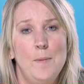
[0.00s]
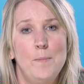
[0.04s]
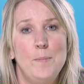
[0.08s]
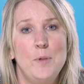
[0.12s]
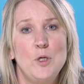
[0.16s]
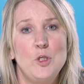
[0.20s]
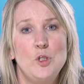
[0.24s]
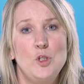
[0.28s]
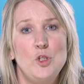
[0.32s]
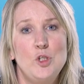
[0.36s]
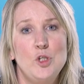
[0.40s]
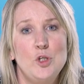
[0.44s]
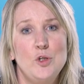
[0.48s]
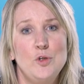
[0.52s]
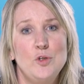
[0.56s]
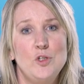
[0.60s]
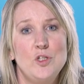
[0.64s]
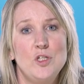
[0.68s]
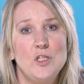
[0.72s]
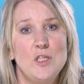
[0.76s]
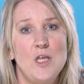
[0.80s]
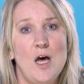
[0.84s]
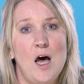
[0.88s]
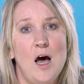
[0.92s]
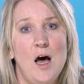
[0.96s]
But due
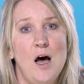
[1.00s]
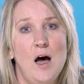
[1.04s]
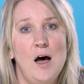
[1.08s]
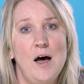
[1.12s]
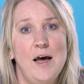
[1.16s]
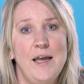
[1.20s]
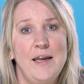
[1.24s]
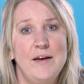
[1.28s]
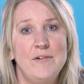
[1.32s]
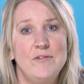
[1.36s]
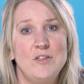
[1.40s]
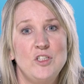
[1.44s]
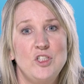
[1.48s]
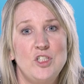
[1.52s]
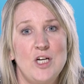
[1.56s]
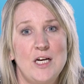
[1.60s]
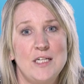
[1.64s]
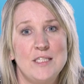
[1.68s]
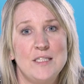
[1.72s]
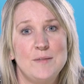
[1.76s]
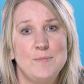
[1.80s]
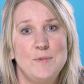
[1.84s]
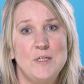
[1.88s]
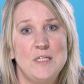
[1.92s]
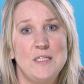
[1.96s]
to the higher
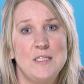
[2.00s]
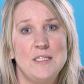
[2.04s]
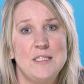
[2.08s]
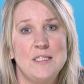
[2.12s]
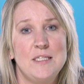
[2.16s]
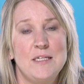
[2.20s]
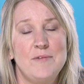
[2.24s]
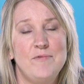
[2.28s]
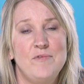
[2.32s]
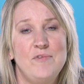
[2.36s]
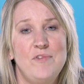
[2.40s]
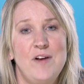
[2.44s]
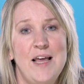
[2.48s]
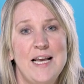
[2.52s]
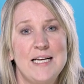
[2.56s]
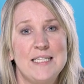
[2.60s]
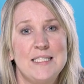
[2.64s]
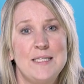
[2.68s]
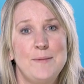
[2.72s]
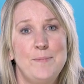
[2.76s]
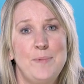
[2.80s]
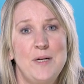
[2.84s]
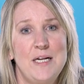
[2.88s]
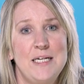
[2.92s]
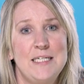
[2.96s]
adjustments and
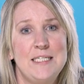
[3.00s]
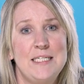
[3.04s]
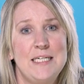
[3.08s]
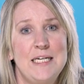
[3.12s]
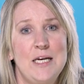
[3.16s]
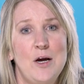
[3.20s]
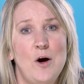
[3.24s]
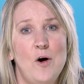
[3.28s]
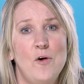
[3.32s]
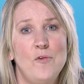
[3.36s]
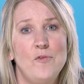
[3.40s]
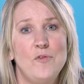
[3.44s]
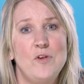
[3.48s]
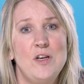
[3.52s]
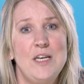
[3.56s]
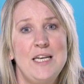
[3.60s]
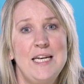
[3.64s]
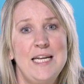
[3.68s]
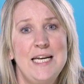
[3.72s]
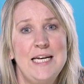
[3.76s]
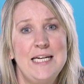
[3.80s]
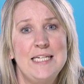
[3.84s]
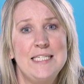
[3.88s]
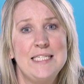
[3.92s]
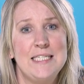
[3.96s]
flexibility often
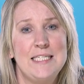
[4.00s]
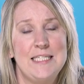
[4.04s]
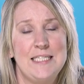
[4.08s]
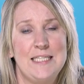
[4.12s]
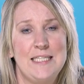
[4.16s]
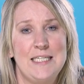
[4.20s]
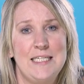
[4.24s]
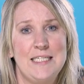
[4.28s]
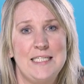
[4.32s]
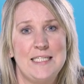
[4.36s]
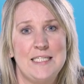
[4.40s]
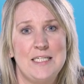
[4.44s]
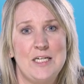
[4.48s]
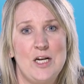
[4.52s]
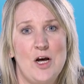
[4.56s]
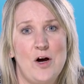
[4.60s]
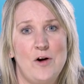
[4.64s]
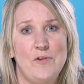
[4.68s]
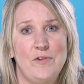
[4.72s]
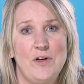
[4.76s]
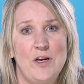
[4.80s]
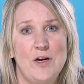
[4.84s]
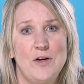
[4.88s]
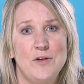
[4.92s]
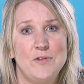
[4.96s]
needed in these
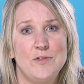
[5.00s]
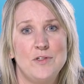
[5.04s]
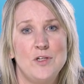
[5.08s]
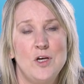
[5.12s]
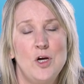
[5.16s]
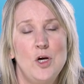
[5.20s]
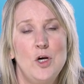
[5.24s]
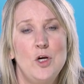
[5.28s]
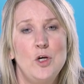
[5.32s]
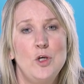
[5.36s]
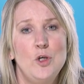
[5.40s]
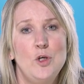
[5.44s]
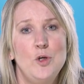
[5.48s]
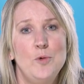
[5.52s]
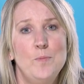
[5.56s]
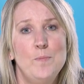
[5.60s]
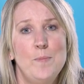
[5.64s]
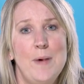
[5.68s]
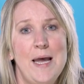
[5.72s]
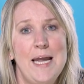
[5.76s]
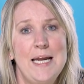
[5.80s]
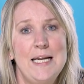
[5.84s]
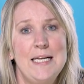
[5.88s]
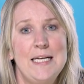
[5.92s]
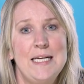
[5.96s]
scenarios, you
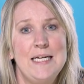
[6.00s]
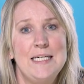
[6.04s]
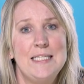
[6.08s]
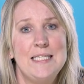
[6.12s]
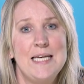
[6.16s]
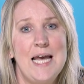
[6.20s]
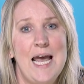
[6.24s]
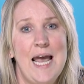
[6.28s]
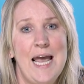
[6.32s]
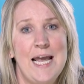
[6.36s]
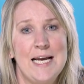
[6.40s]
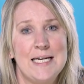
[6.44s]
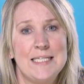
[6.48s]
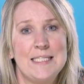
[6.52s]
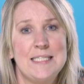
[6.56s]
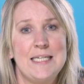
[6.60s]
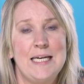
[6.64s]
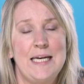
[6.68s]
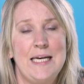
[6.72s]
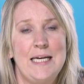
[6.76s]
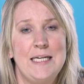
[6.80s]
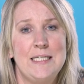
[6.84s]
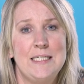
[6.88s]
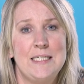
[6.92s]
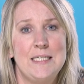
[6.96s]
may need to
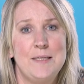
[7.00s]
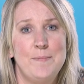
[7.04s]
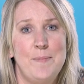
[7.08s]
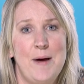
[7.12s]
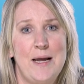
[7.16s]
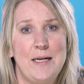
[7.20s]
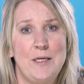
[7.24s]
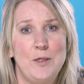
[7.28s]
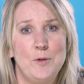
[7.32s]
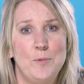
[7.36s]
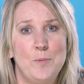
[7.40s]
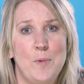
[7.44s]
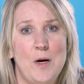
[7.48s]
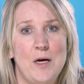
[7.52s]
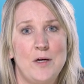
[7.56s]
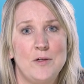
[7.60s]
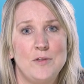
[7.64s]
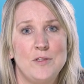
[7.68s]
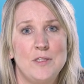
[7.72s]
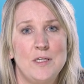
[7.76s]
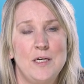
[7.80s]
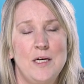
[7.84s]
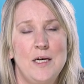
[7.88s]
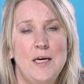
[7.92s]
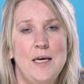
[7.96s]
exit into manual
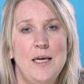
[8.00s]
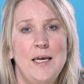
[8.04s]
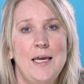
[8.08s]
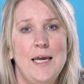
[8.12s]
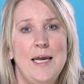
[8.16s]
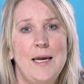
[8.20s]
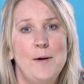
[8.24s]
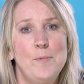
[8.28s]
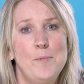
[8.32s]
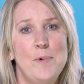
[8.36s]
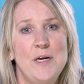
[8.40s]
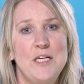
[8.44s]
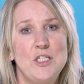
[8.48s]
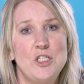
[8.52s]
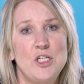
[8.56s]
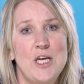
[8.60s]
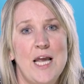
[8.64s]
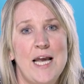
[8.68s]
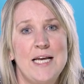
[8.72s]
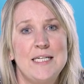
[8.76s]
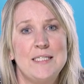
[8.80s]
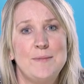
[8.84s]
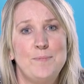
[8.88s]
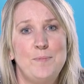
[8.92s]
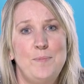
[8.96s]
mode, in which
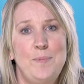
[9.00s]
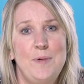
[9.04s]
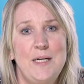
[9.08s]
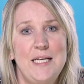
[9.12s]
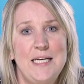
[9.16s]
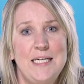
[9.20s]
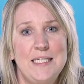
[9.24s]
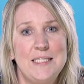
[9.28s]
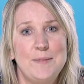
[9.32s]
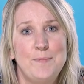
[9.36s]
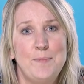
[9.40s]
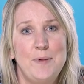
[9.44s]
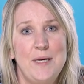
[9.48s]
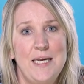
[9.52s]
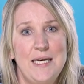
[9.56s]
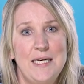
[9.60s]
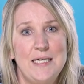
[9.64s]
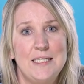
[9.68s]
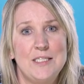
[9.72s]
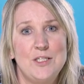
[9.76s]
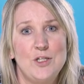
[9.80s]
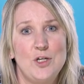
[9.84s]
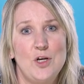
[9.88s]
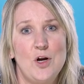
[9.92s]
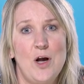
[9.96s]
case please
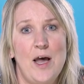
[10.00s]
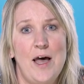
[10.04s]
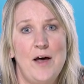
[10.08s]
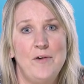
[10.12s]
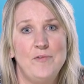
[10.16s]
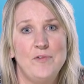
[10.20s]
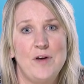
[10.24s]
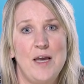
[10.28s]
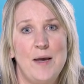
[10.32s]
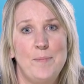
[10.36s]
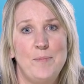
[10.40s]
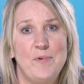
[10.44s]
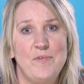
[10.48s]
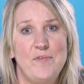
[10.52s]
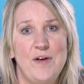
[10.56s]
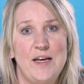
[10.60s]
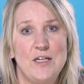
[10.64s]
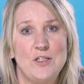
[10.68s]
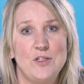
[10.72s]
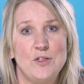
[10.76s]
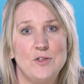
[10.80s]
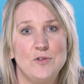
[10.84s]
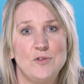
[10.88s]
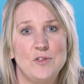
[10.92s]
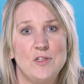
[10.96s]
speak to your healthcare
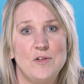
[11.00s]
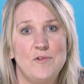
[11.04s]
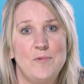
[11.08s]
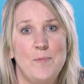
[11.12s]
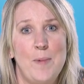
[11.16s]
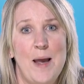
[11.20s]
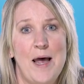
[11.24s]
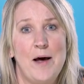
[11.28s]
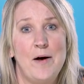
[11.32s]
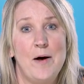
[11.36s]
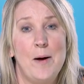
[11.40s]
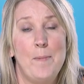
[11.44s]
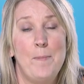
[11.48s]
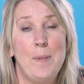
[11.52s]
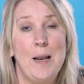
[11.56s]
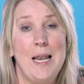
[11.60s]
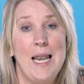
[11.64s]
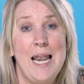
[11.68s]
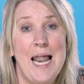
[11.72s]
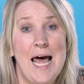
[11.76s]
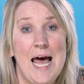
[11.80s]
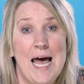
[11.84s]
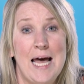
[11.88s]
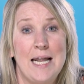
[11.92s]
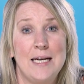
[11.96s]
professionals about a
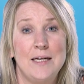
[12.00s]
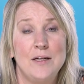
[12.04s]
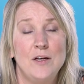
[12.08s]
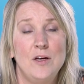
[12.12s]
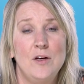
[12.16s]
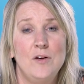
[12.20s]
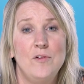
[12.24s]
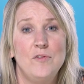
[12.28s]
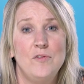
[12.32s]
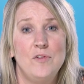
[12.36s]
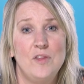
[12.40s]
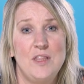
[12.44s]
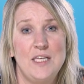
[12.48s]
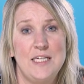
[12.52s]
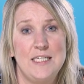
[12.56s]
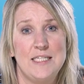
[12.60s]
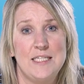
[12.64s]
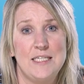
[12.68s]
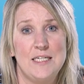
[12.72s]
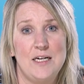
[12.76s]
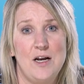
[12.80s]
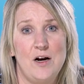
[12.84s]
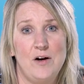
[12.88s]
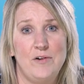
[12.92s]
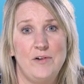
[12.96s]
plan for these
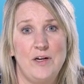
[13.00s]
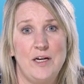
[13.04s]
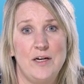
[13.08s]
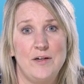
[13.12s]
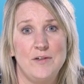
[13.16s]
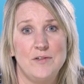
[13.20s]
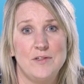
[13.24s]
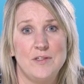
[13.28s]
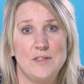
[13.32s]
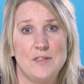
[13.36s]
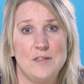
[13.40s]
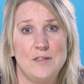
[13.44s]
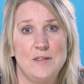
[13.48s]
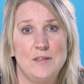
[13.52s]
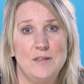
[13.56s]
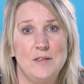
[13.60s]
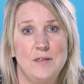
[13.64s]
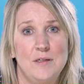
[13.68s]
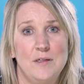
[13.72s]
scenarios.